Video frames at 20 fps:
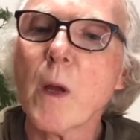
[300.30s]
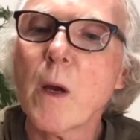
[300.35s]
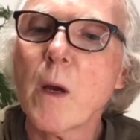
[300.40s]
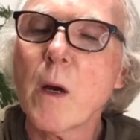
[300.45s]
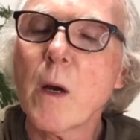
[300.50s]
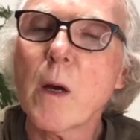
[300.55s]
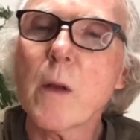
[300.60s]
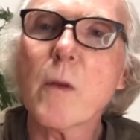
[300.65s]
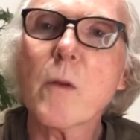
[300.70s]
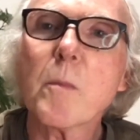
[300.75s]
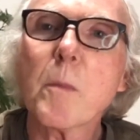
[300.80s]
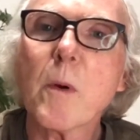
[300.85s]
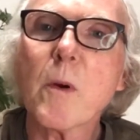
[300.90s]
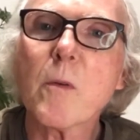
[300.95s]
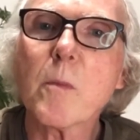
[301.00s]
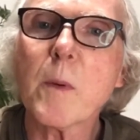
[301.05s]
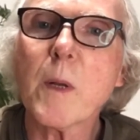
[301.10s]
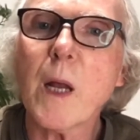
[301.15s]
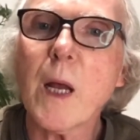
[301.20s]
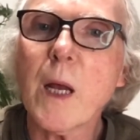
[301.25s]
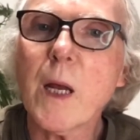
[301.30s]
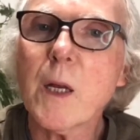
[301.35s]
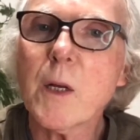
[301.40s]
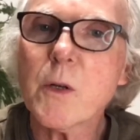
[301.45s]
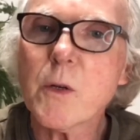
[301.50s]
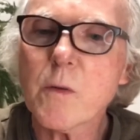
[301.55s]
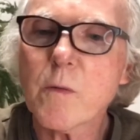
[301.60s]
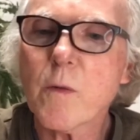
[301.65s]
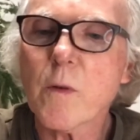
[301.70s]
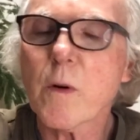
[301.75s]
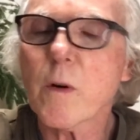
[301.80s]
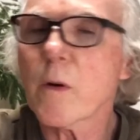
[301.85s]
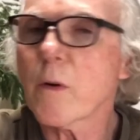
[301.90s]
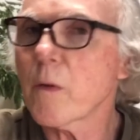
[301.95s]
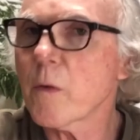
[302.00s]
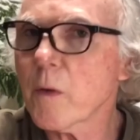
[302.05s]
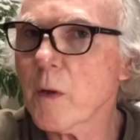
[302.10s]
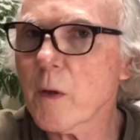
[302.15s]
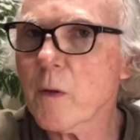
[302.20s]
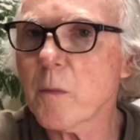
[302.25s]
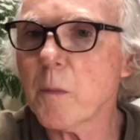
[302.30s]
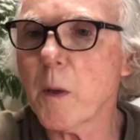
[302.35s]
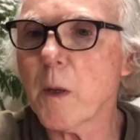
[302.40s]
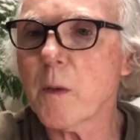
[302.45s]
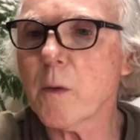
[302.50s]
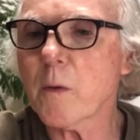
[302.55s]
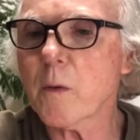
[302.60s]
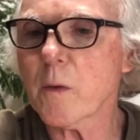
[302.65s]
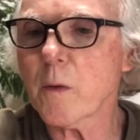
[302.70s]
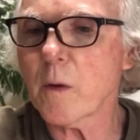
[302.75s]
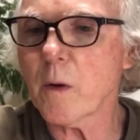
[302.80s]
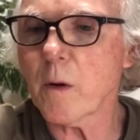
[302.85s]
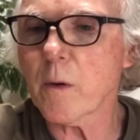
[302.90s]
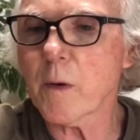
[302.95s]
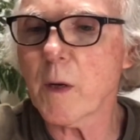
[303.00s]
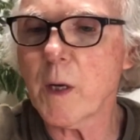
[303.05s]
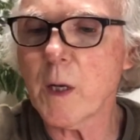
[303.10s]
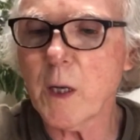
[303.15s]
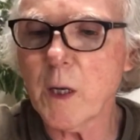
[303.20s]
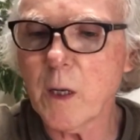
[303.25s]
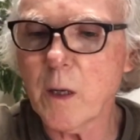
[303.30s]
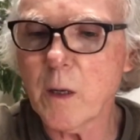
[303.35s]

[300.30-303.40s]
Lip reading: This beer's been aged for 6 months already